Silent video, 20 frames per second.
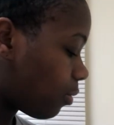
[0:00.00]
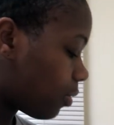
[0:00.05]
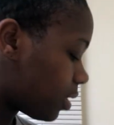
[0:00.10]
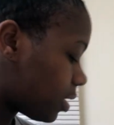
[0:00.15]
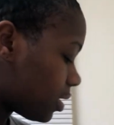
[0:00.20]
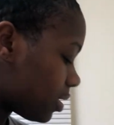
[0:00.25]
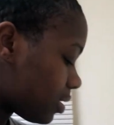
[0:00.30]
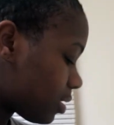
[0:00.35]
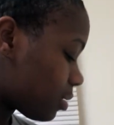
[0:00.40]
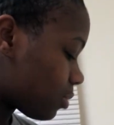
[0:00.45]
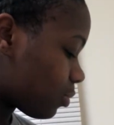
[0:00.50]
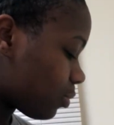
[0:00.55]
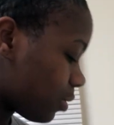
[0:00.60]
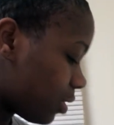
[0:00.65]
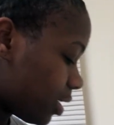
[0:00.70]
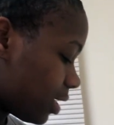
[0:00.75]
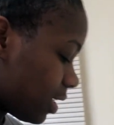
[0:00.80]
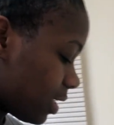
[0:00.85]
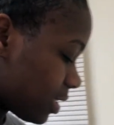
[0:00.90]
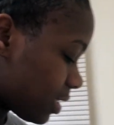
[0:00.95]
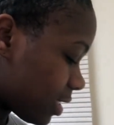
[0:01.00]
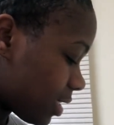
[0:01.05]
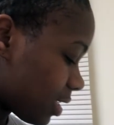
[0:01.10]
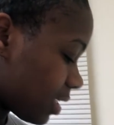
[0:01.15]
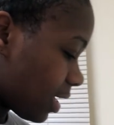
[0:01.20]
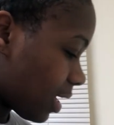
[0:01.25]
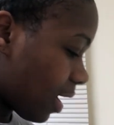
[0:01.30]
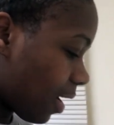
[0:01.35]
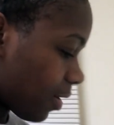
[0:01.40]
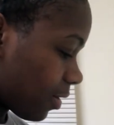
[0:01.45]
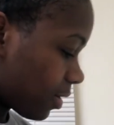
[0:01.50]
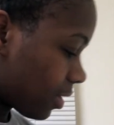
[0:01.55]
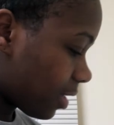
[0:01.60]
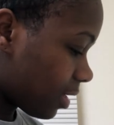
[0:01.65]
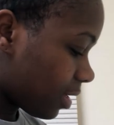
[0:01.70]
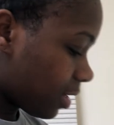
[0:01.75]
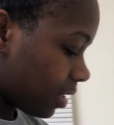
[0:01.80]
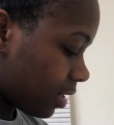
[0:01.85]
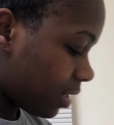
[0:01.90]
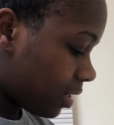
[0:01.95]
What is it out
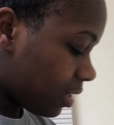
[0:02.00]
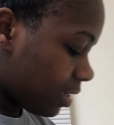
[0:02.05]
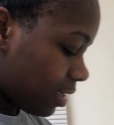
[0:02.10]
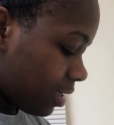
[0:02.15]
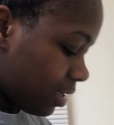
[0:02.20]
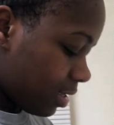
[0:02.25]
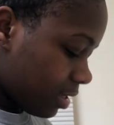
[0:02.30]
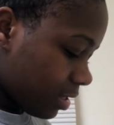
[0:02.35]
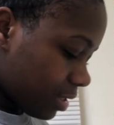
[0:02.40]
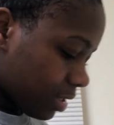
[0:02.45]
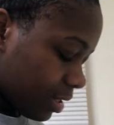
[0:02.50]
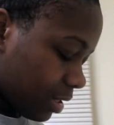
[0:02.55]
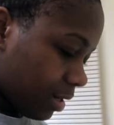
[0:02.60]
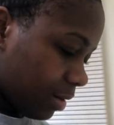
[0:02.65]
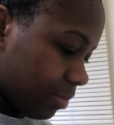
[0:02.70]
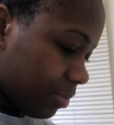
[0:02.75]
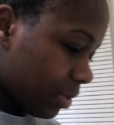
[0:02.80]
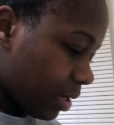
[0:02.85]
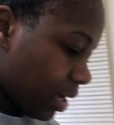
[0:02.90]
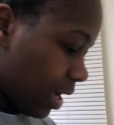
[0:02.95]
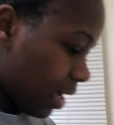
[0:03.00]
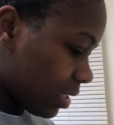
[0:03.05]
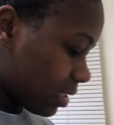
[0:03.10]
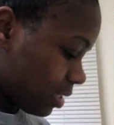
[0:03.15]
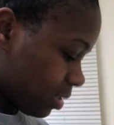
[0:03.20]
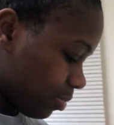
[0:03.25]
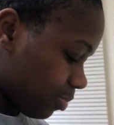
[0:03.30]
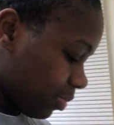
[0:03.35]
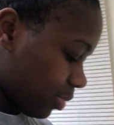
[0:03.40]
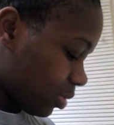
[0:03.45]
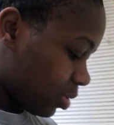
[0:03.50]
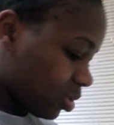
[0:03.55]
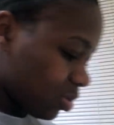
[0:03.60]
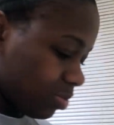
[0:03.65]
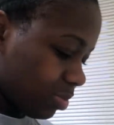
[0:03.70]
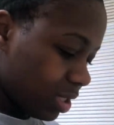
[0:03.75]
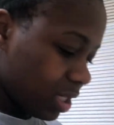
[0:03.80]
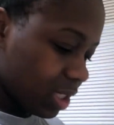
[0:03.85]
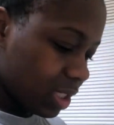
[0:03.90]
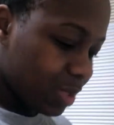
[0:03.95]
there that I'm not supposed
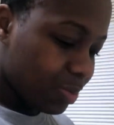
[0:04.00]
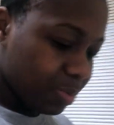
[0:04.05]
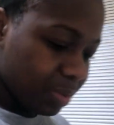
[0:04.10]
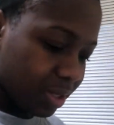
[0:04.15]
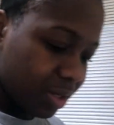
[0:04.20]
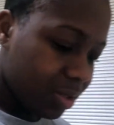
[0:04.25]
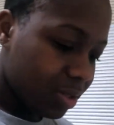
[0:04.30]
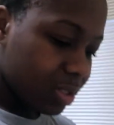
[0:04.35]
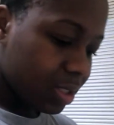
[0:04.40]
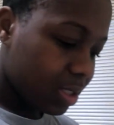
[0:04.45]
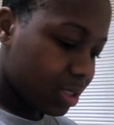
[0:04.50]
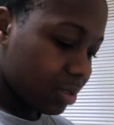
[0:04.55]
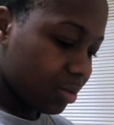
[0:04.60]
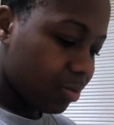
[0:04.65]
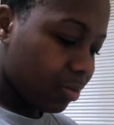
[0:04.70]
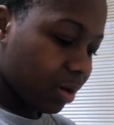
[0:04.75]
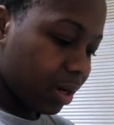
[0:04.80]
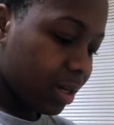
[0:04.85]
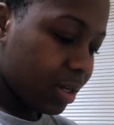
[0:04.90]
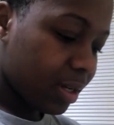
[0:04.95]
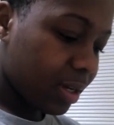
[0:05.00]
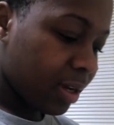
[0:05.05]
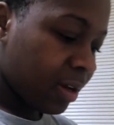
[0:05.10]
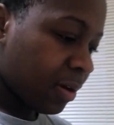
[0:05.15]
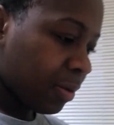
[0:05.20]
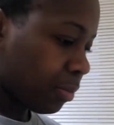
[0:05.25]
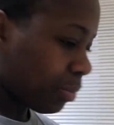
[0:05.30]
to be experiencing right now?